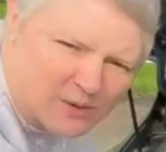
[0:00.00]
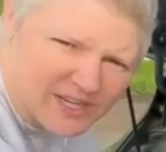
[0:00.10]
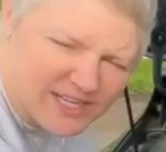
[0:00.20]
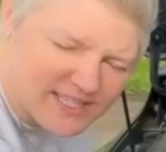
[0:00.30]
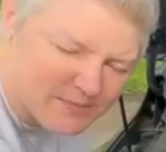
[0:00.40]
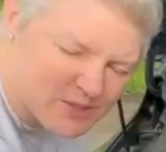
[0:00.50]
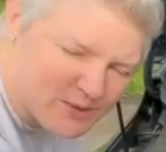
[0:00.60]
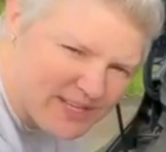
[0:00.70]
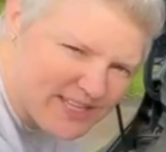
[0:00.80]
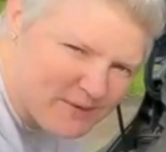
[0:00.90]
is in
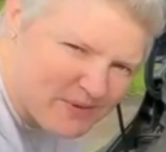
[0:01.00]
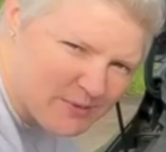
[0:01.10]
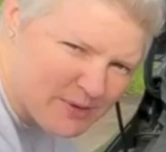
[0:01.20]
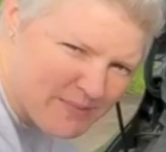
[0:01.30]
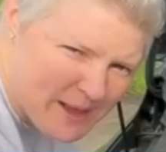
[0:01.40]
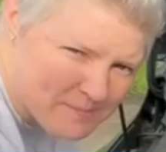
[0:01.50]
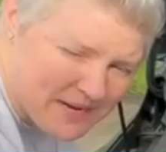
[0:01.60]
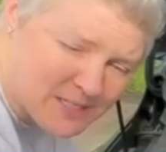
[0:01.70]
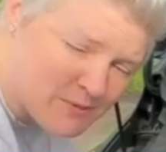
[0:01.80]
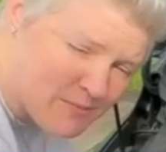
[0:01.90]
between the minimum and
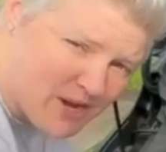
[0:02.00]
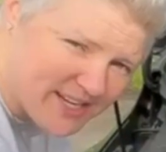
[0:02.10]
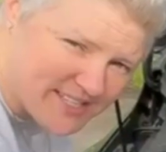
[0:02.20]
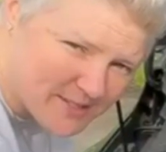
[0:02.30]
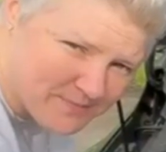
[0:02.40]
maximum markings.